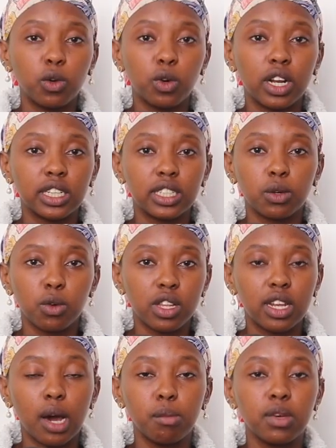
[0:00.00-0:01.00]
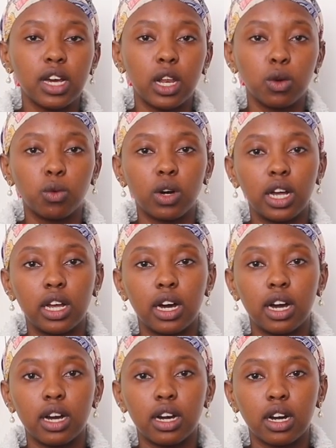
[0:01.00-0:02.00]
ilikuwa inaanza with Darby
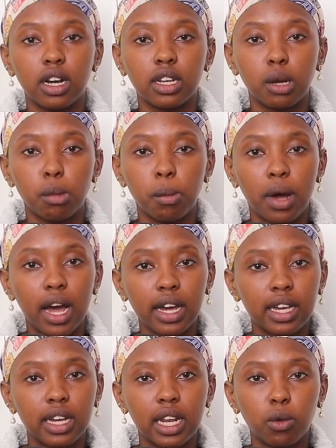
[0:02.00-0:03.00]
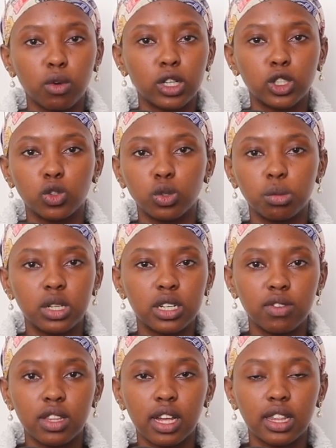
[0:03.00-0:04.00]
alikuwa na mama ake like wakiswim and
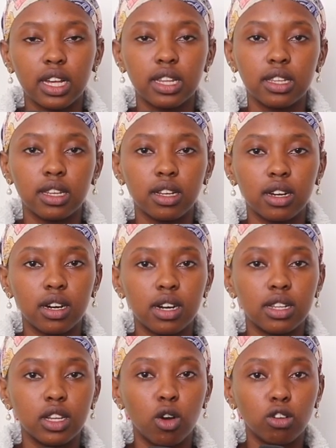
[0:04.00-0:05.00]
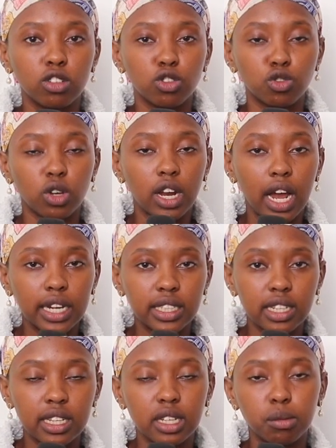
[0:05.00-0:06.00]
everything, then they got into an
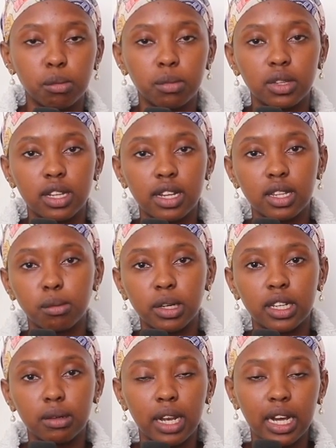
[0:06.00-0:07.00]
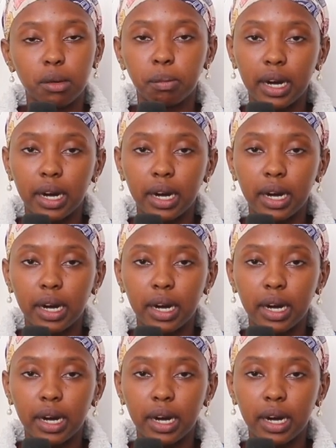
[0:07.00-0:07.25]
accident, then the mother like